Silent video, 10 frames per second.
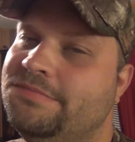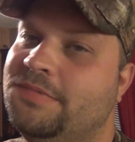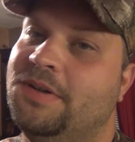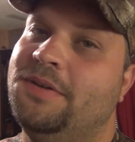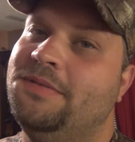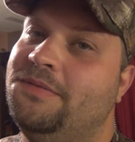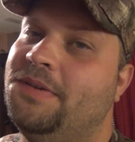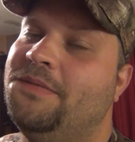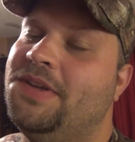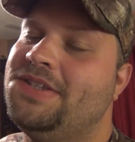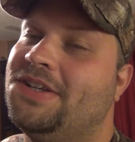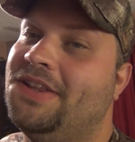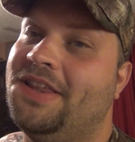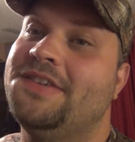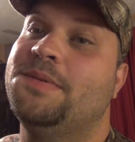Well, physically
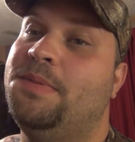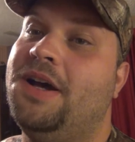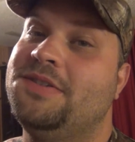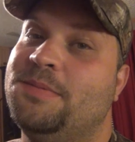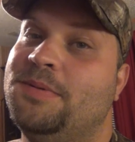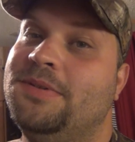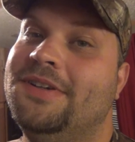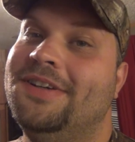that's impossible